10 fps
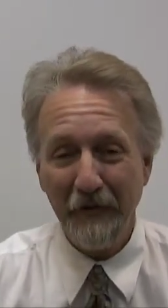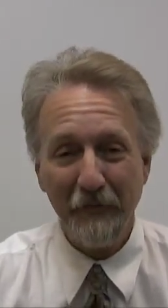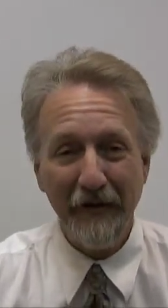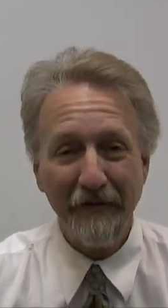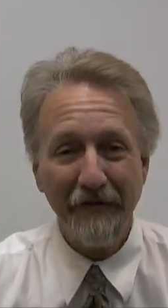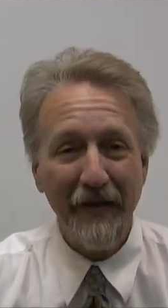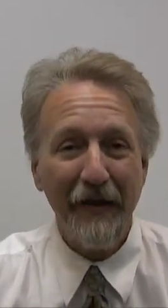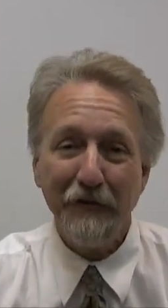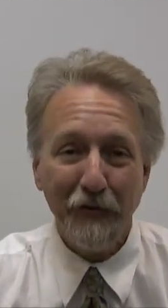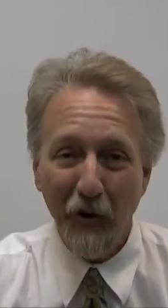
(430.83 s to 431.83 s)
It means the
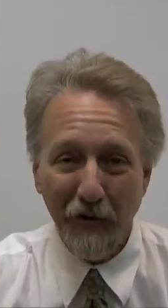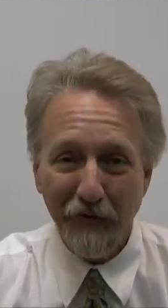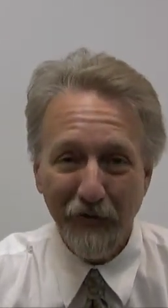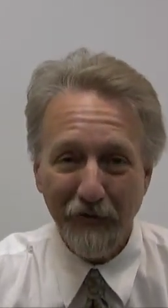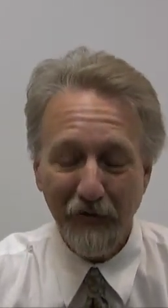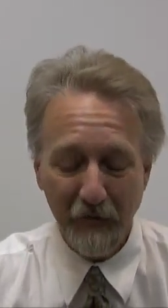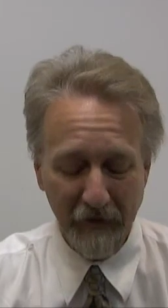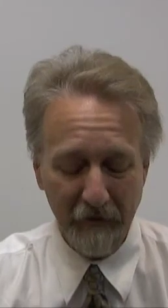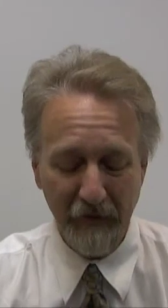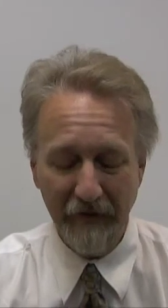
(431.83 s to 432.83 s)
Head Start system.
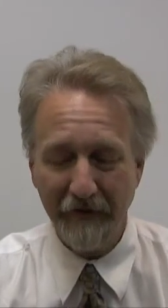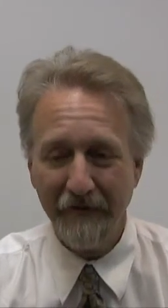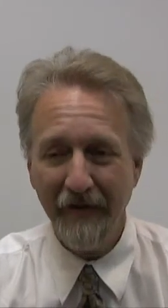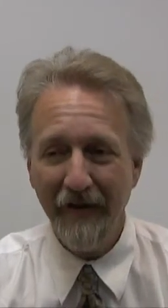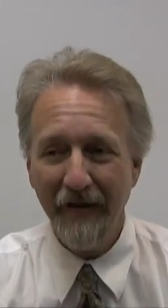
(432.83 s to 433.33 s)
It means